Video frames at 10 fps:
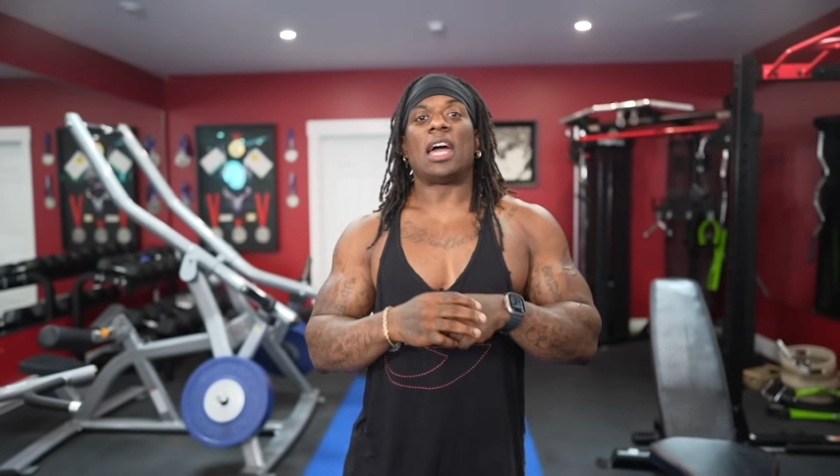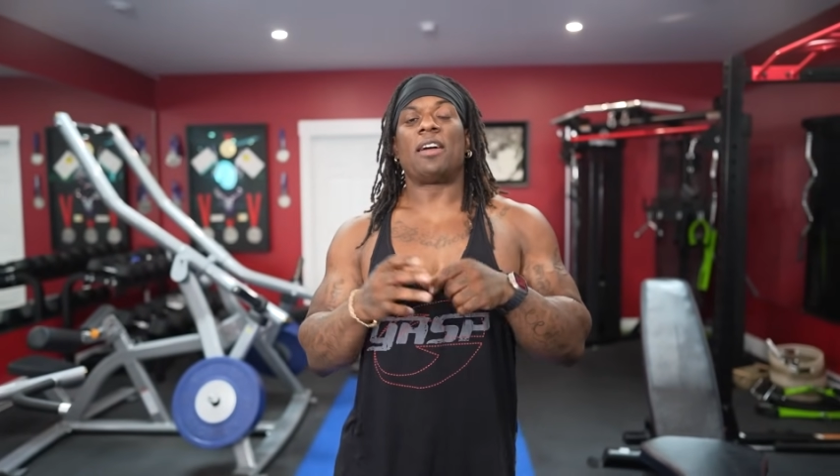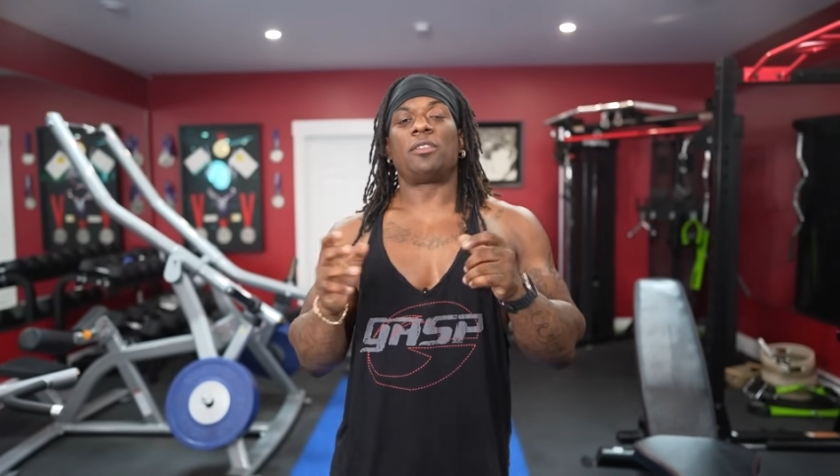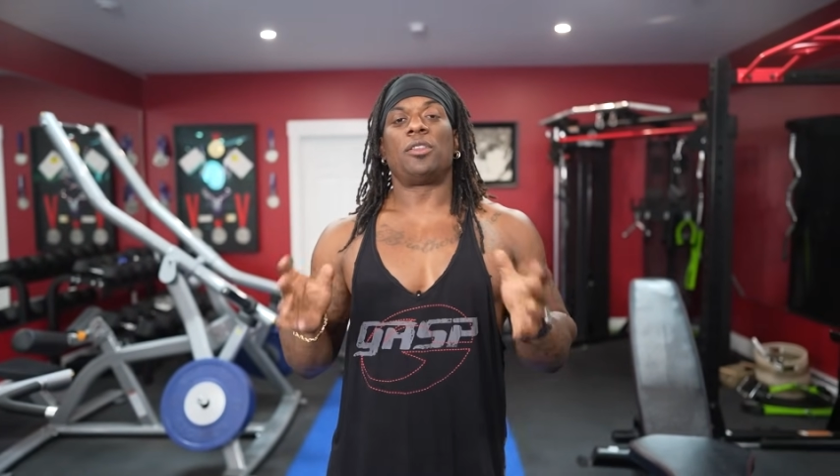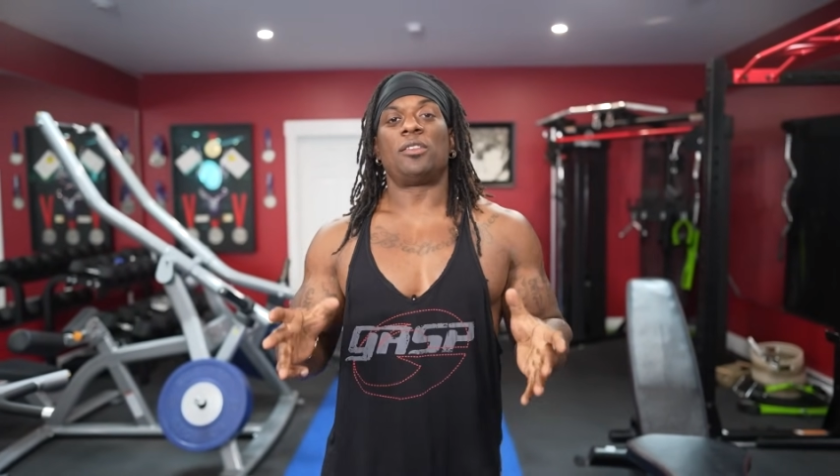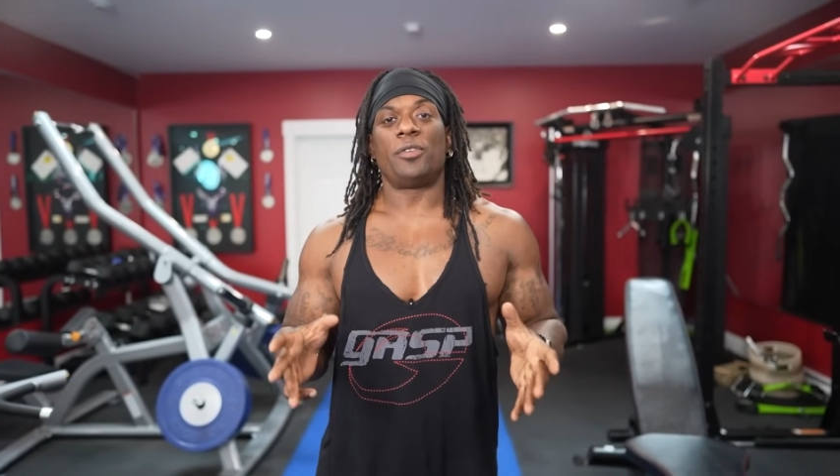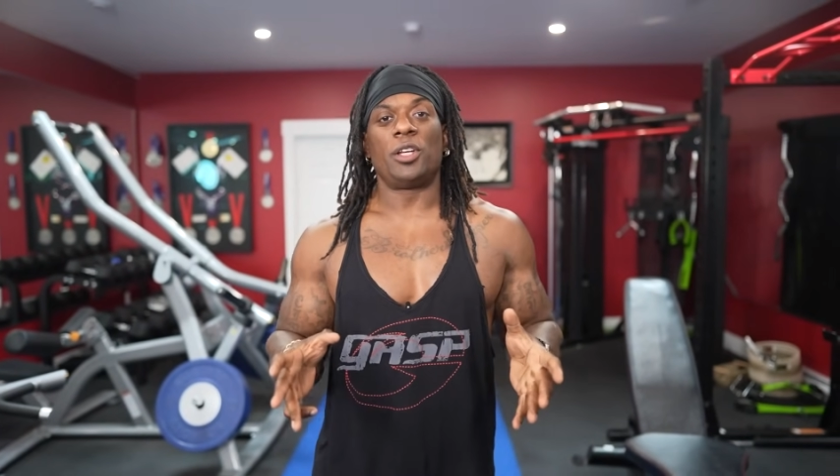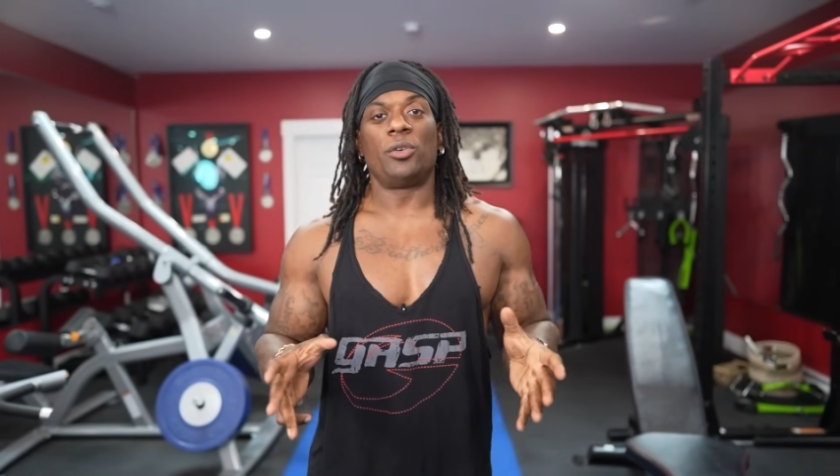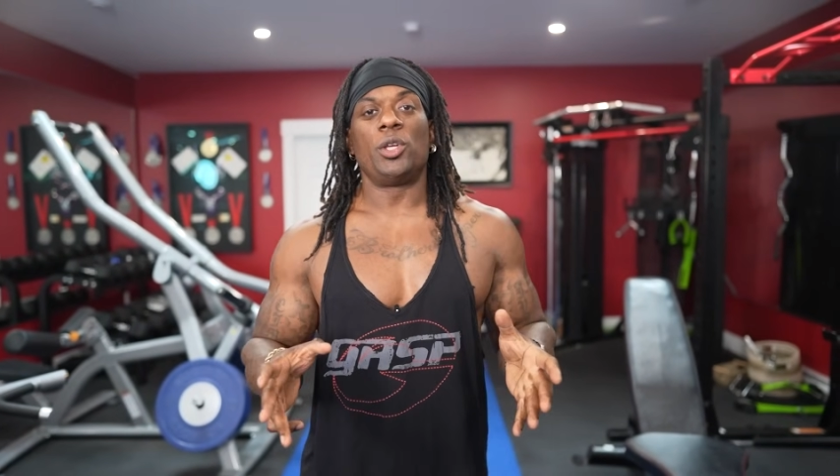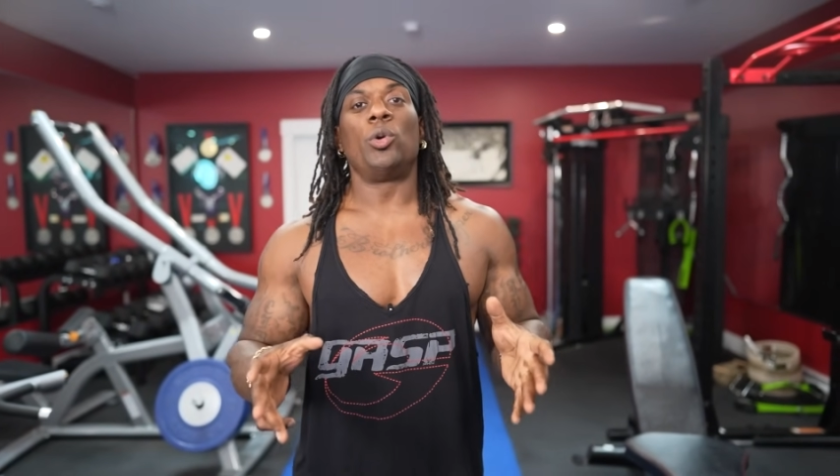after this
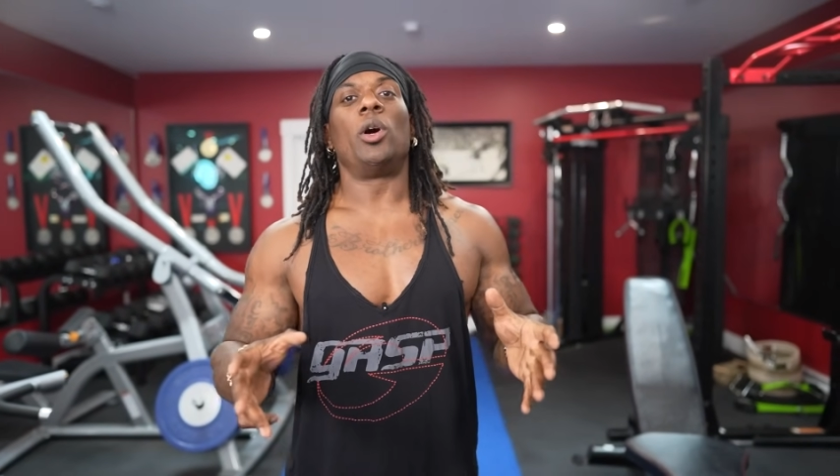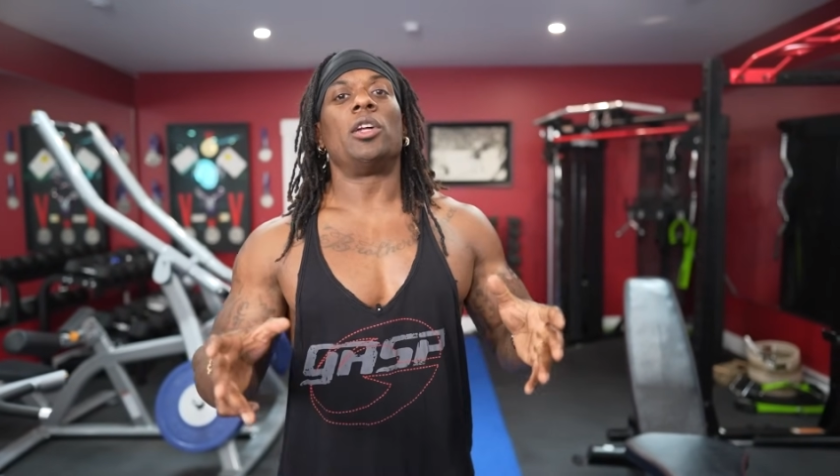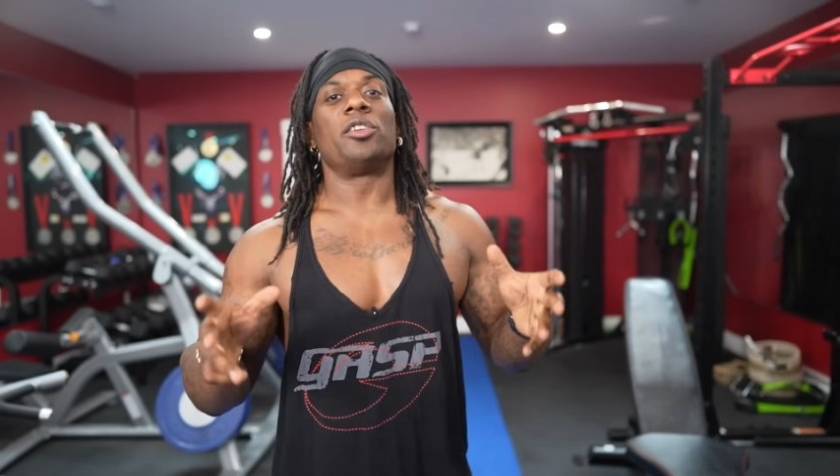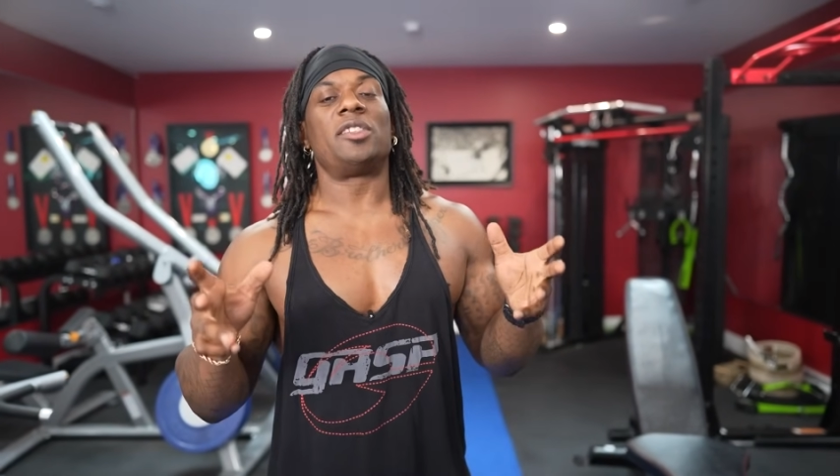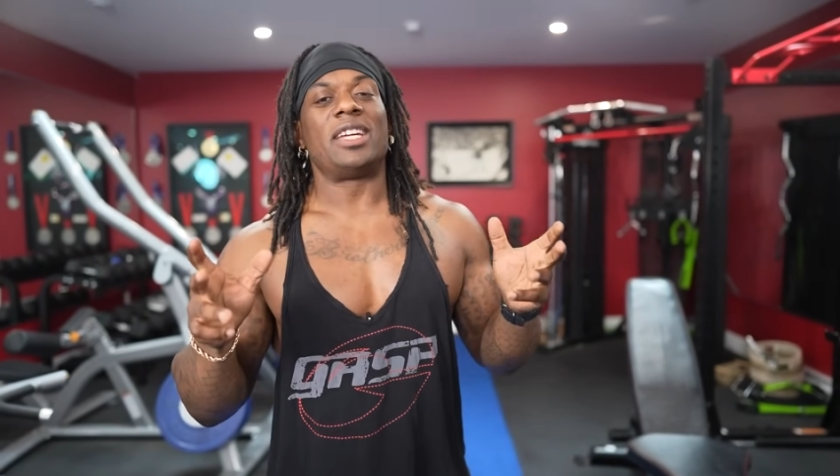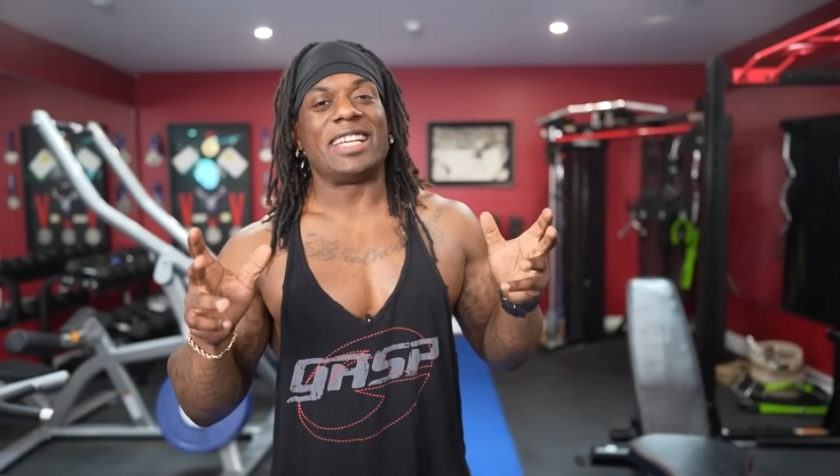video, you will understand